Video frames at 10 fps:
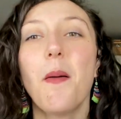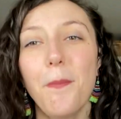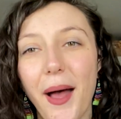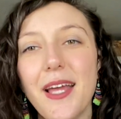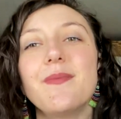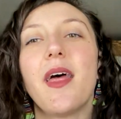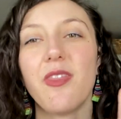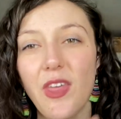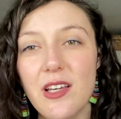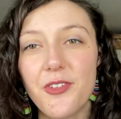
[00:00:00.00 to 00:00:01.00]
But
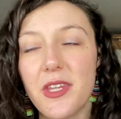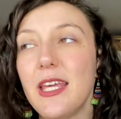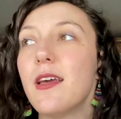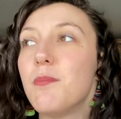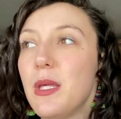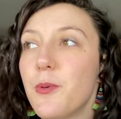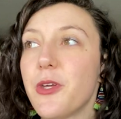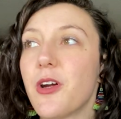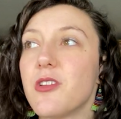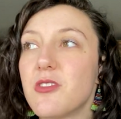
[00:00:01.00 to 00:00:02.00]
thankfully, people
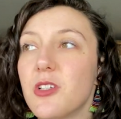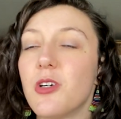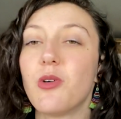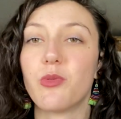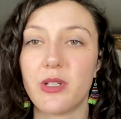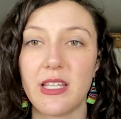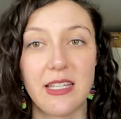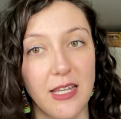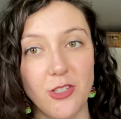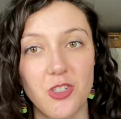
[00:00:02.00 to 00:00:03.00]
here are still really
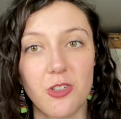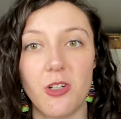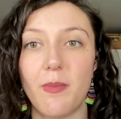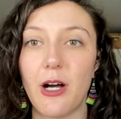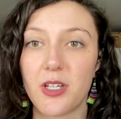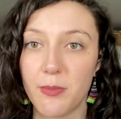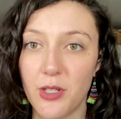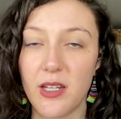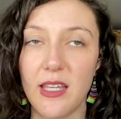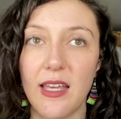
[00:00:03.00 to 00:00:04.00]
intentional about
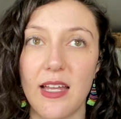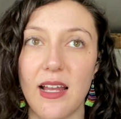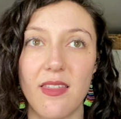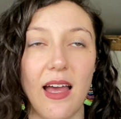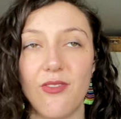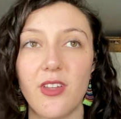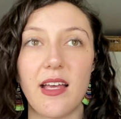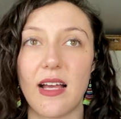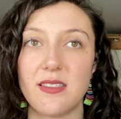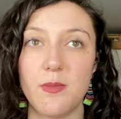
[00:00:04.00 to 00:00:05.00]
community, and I feel
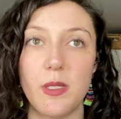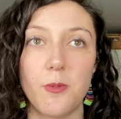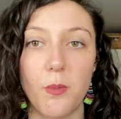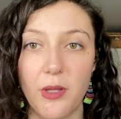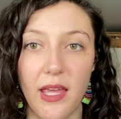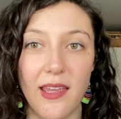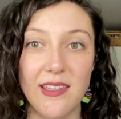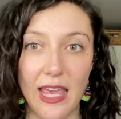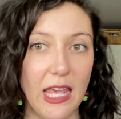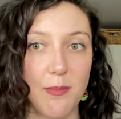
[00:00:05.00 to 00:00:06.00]
like I see people
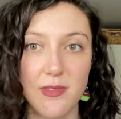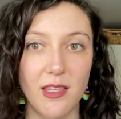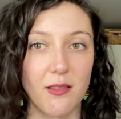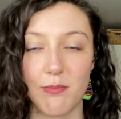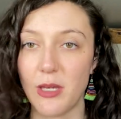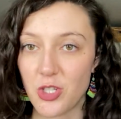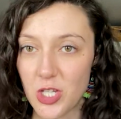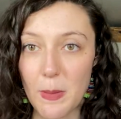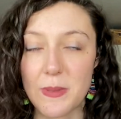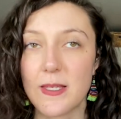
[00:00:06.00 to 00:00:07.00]
playing games in
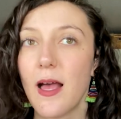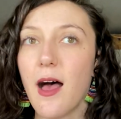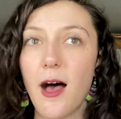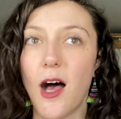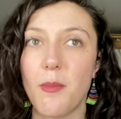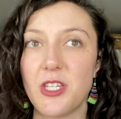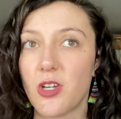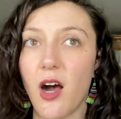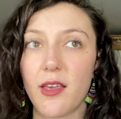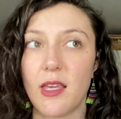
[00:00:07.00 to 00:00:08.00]
midships and
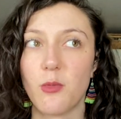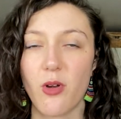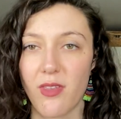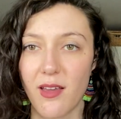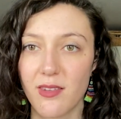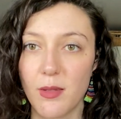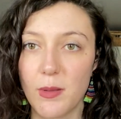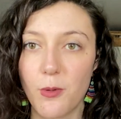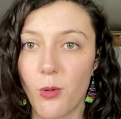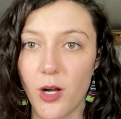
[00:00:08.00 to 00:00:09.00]
talking more than I see
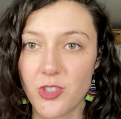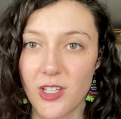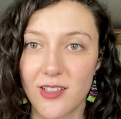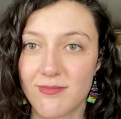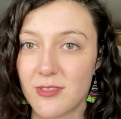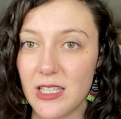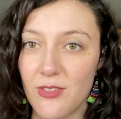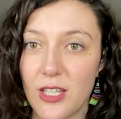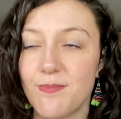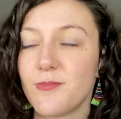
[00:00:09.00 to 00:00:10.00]
people watching
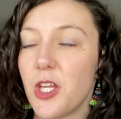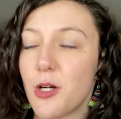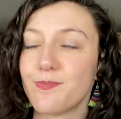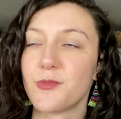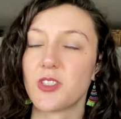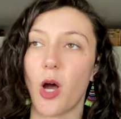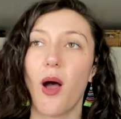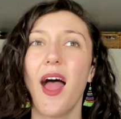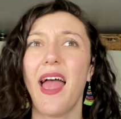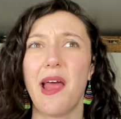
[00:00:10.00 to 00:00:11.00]
TV, you know. So,
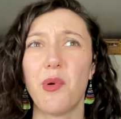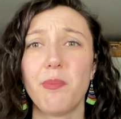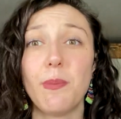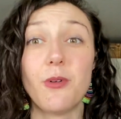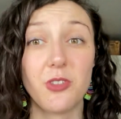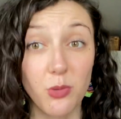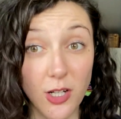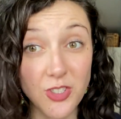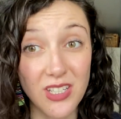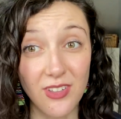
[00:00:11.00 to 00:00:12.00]
and when people do
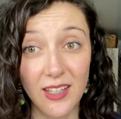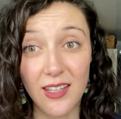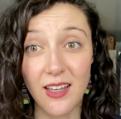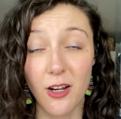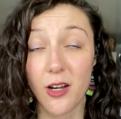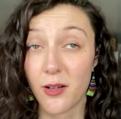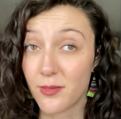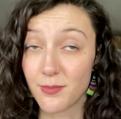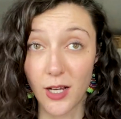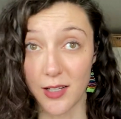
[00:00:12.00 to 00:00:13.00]
watch TV
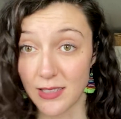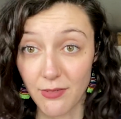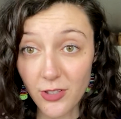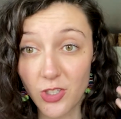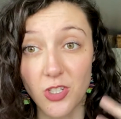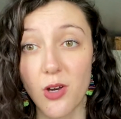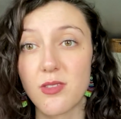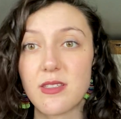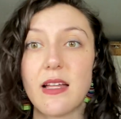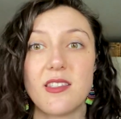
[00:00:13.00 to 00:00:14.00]
or Netflix shows,
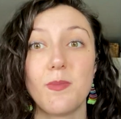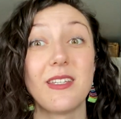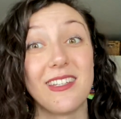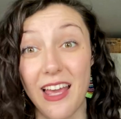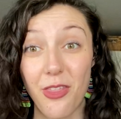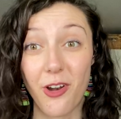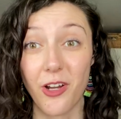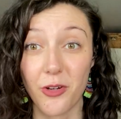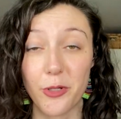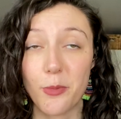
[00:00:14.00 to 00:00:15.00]
it tends to be together
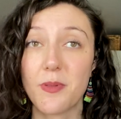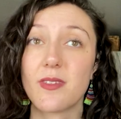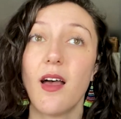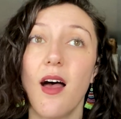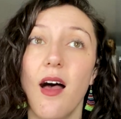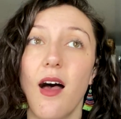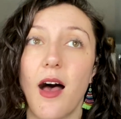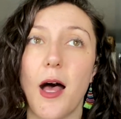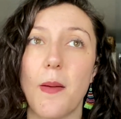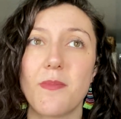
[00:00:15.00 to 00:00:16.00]
in groups.
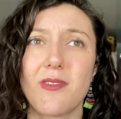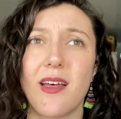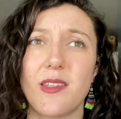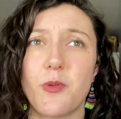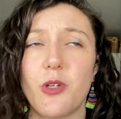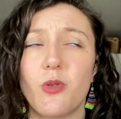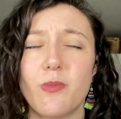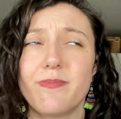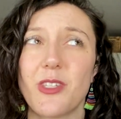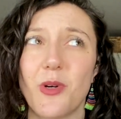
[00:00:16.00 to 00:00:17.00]
So that's pretty
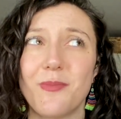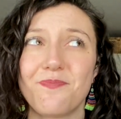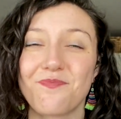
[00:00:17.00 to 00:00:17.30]
cool as well.